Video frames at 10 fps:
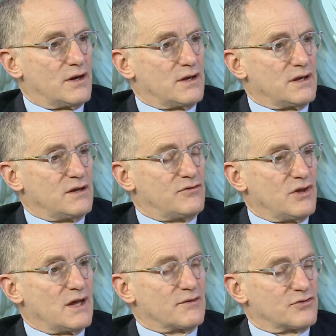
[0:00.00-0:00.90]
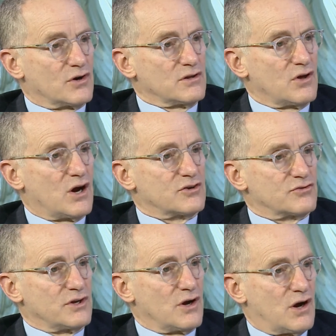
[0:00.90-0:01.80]
ETFs are
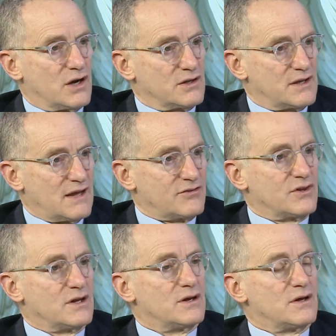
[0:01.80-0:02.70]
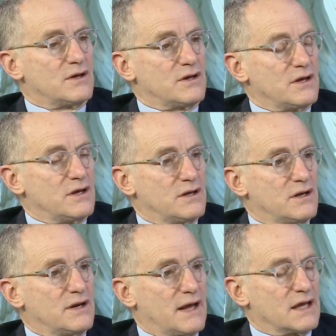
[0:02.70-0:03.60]
largely untested in a
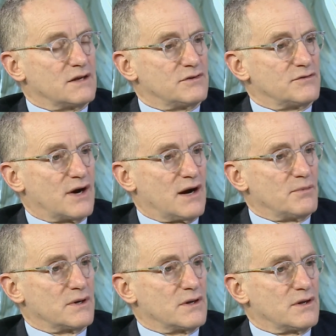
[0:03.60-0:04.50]
negative environment.